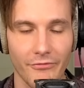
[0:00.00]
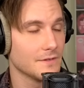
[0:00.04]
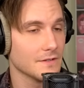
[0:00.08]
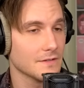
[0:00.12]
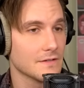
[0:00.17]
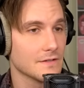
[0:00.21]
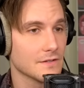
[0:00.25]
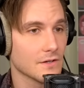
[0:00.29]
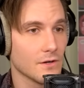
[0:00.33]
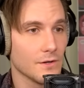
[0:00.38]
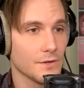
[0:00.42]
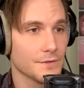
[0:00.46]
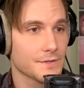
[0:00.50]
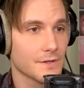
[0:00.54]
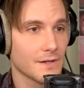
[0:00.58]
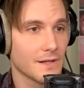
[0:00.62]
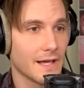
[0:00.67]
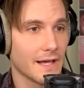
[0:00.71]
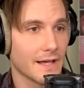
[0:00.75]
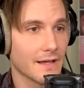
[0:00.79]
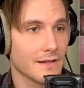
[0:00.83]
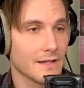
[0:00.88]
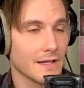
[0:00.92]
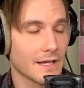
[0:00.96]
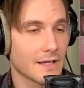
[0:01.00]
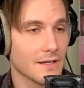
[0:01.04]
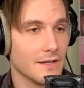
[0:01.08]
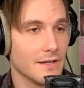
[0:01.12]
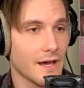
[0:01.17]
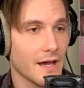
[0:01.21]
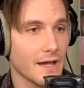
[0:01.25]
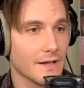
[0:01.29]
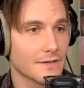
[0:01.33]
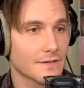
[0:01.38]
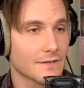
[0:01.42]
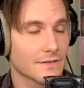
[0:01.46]
This is also like like a
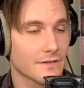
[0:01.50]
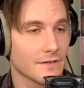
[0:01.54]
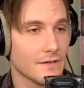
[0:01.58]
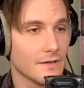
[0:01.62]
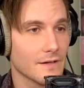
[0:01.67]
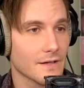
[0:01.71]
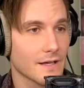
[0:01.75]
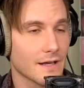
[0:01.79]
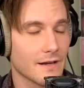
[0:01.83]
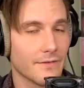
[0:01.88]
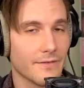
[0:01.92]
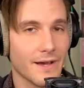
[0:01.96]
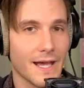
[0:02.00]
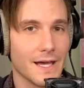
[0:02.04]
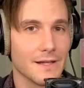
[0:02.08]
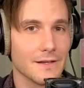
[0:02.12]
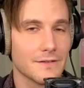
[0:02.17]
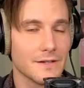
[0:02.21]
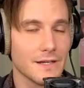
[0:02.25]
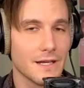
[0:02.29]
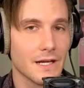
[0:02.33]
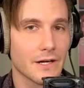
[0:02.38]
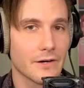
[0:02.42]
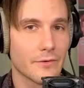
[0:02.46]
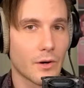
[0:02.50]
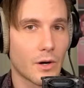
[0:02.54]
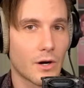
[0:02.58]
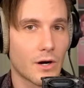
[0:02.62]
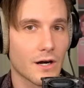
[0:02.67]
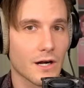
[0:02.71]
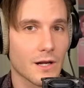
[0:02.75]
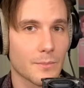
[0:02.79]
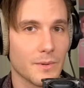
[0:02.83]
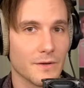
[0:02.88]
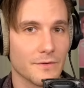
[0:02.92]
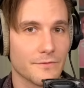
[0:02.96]
nice kind of anti-hero
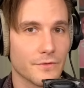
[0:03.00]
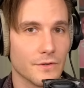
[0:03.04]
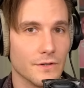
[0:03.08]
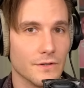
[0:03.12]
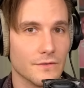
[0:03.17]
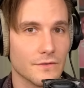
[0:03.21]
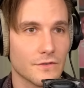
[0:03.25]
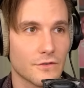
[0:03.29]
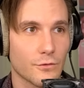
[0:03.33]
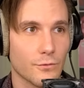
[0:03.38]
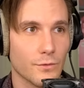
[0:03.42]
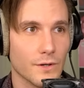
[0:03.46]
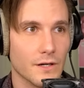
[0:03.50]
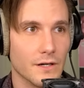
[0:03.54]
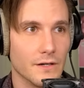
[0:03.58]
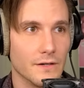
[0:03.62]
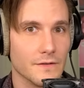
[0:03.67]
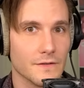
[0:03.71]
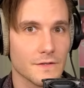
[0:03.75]
arc, but for Twitter